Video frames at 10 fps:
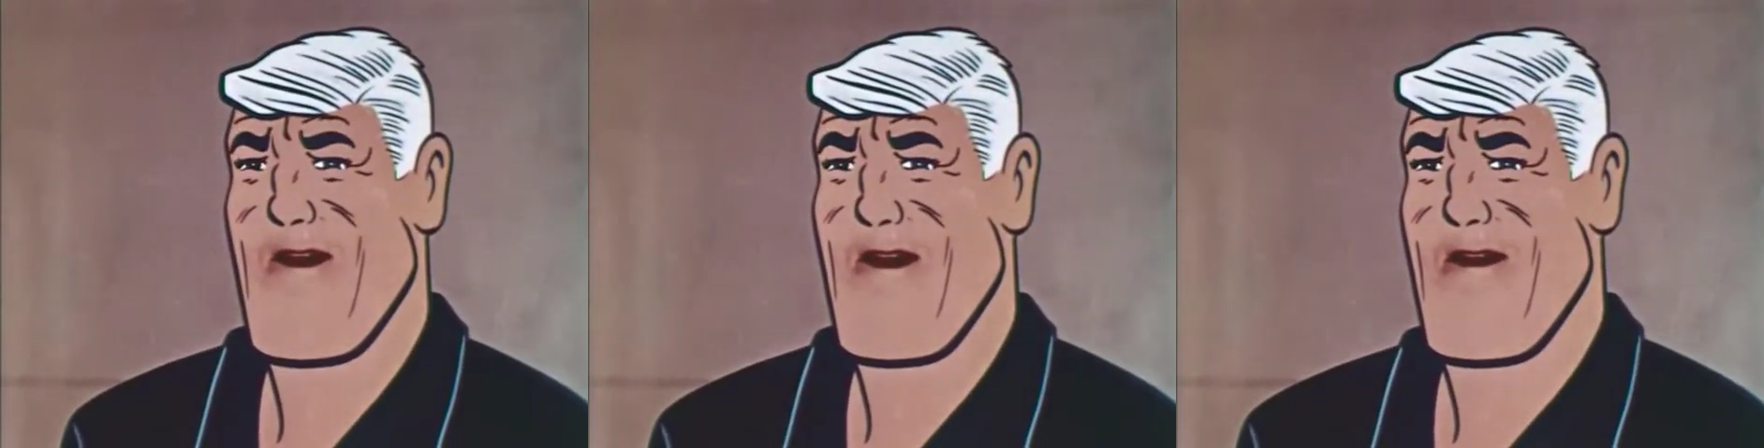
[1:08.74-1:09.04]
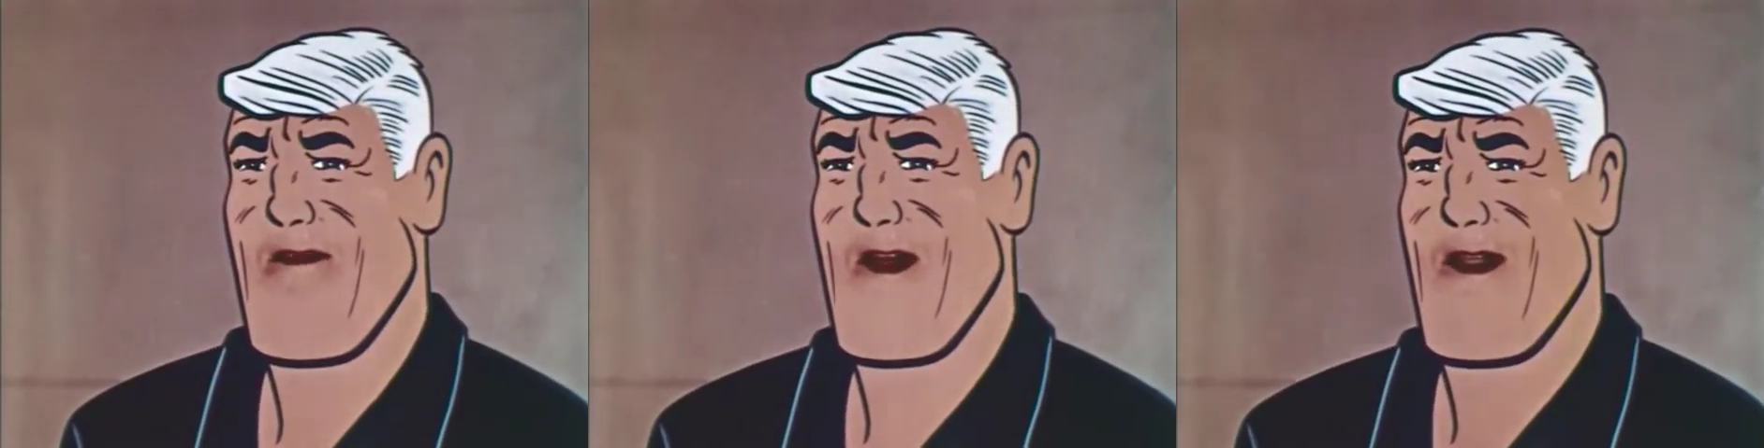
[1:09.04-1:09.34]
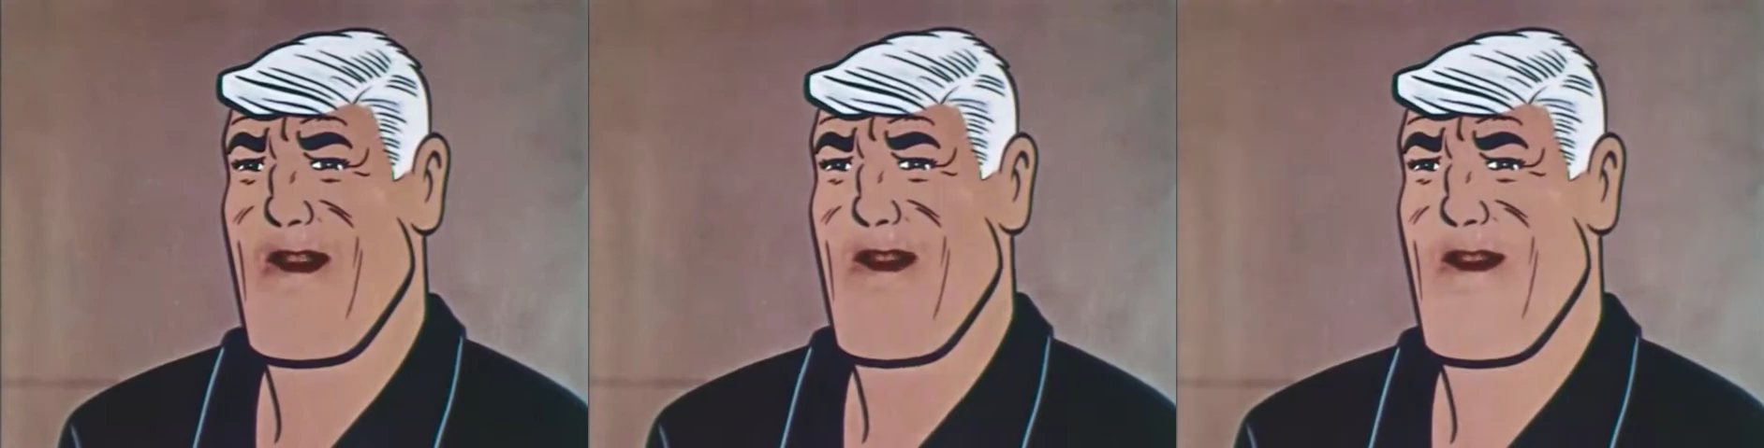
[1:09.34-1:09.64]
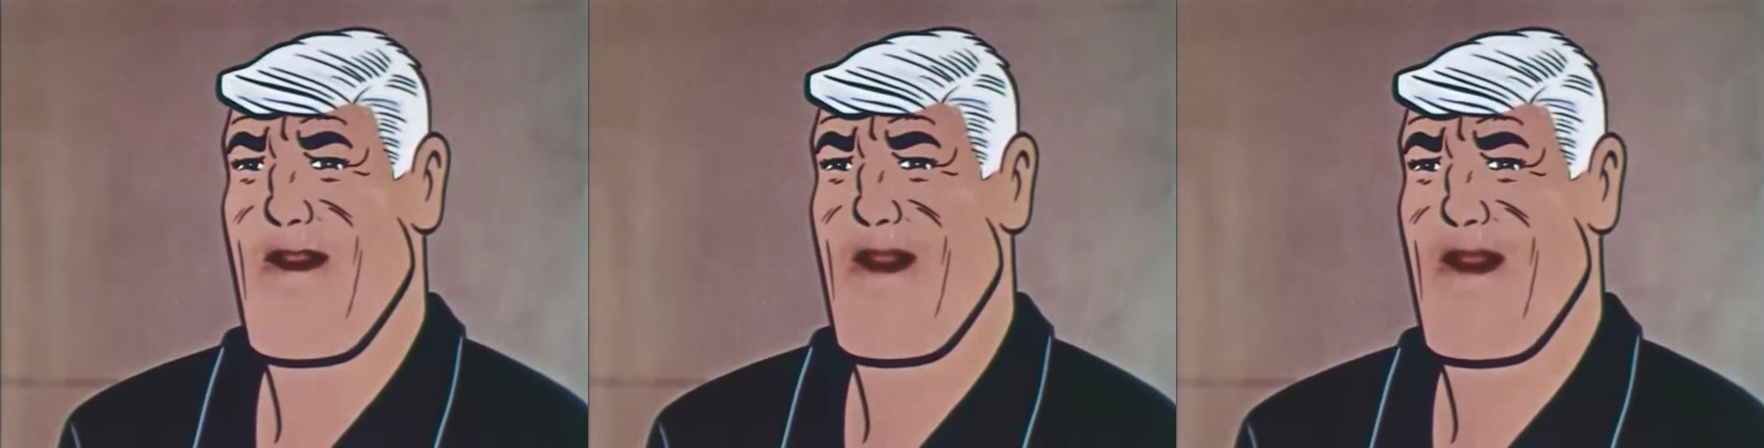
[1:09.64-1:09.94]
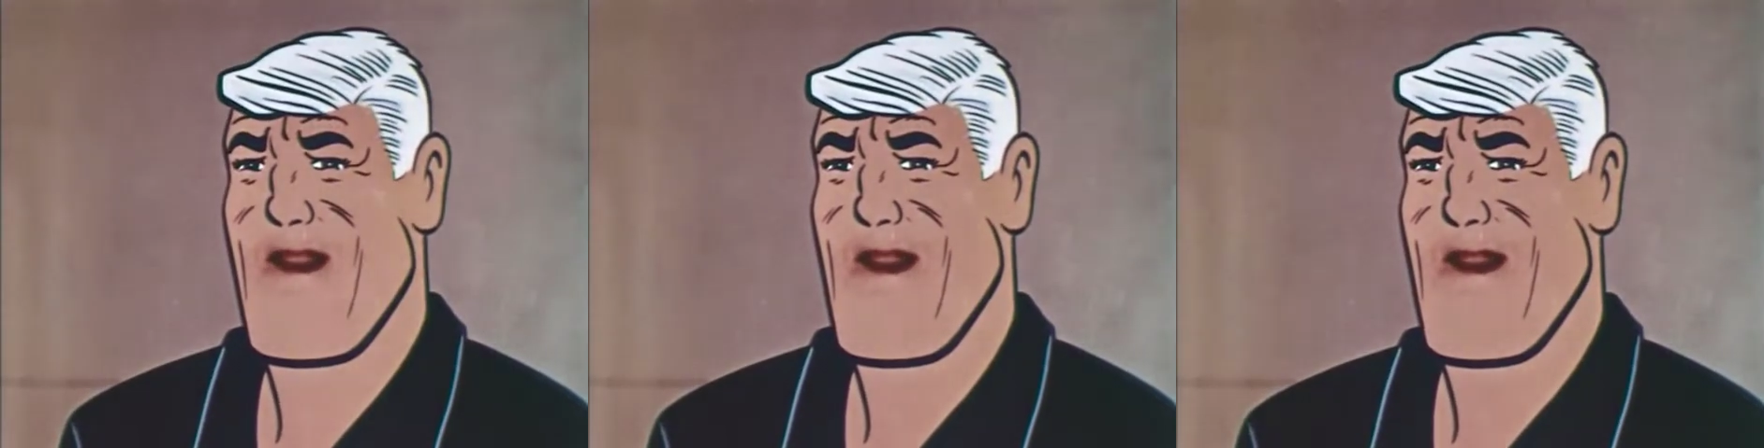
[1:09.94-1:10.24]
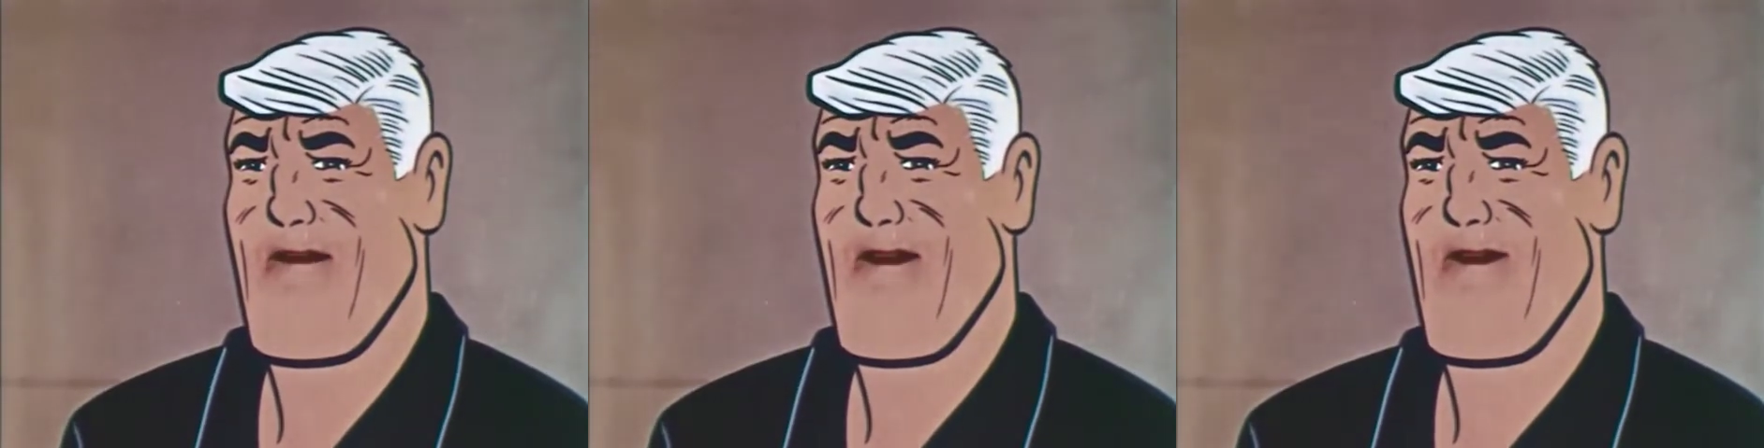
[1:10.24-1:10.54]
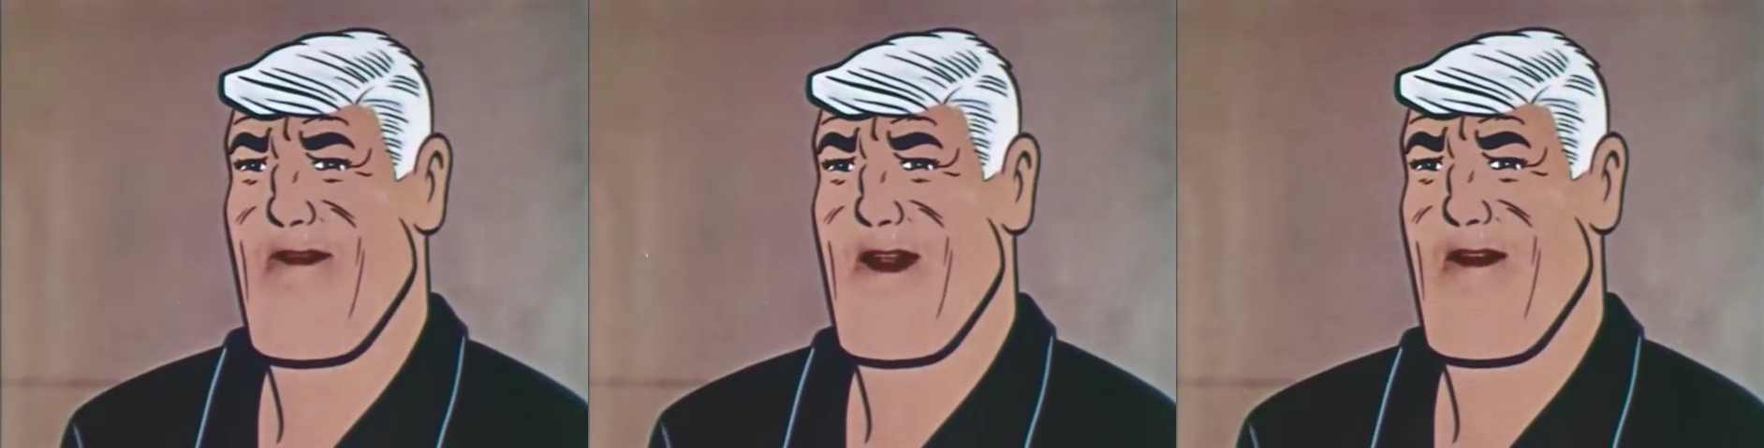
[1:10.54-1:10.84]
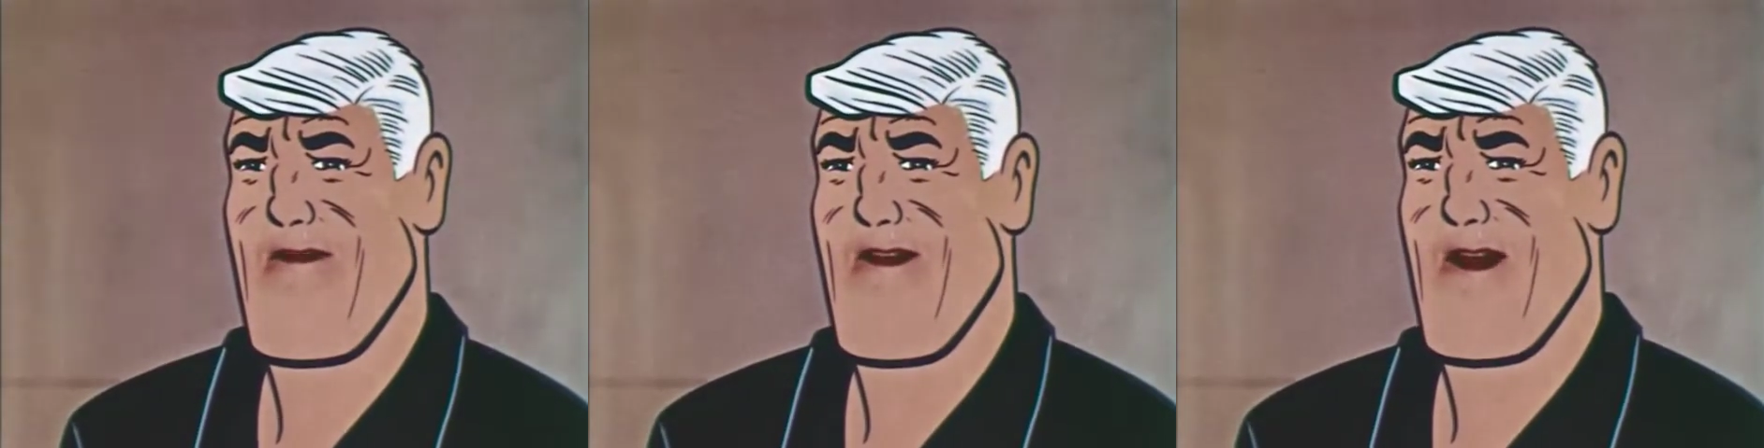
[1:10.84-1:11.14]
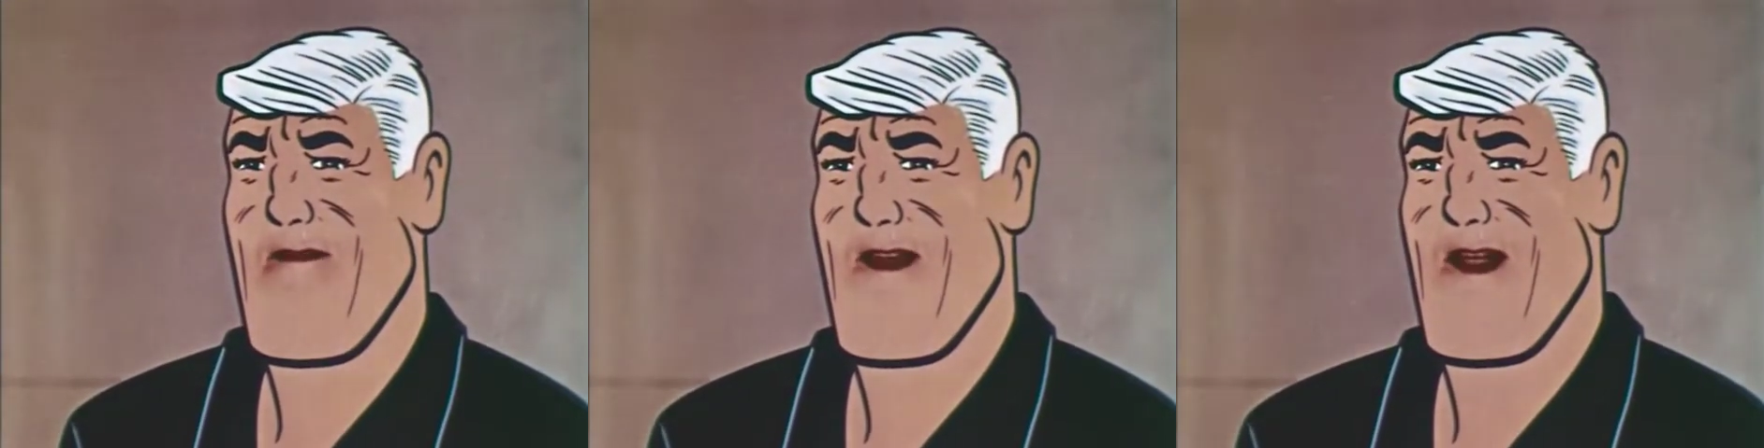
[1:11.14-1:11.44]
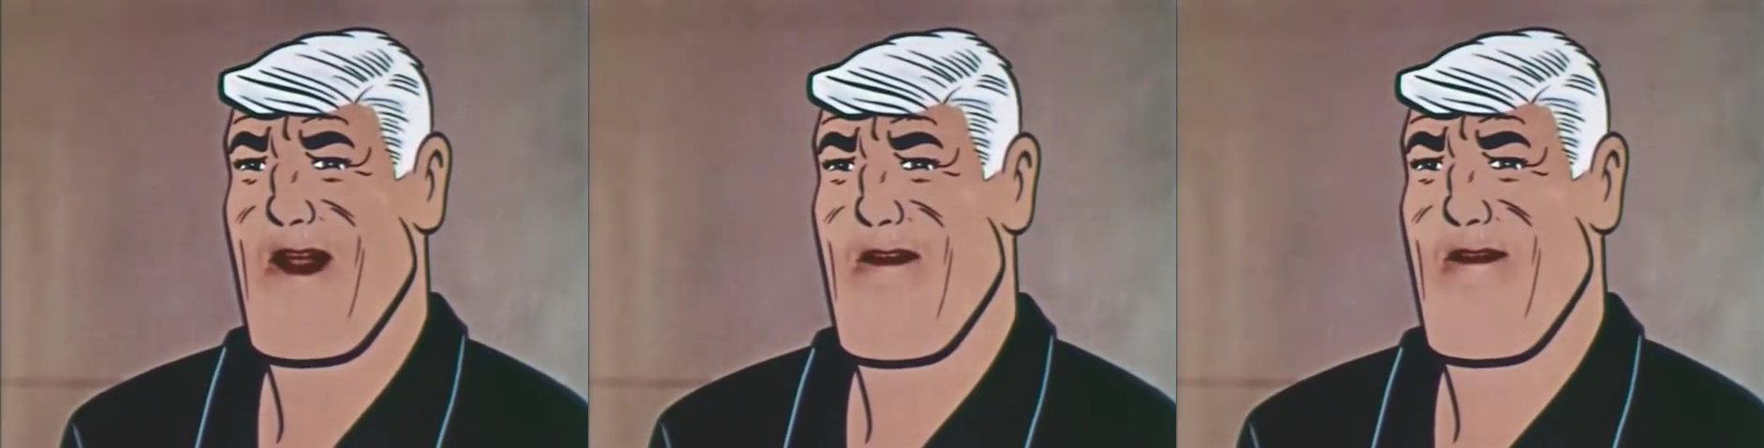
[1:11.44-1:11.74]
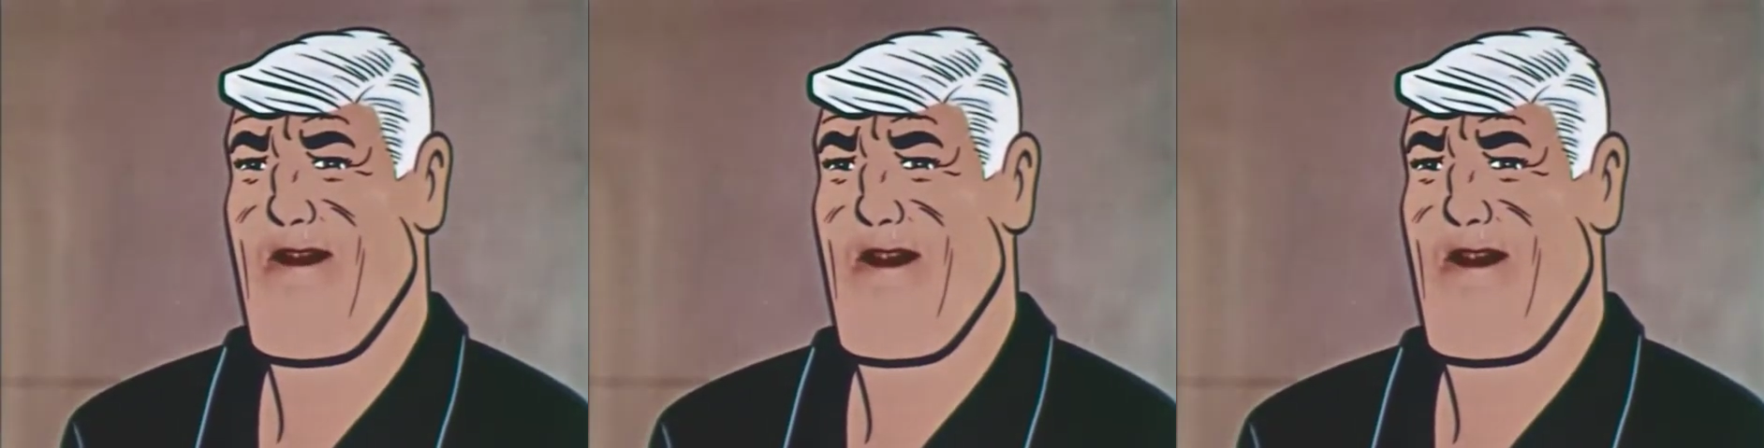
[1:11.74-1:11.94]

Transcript: want to look around. We've got to find a way out.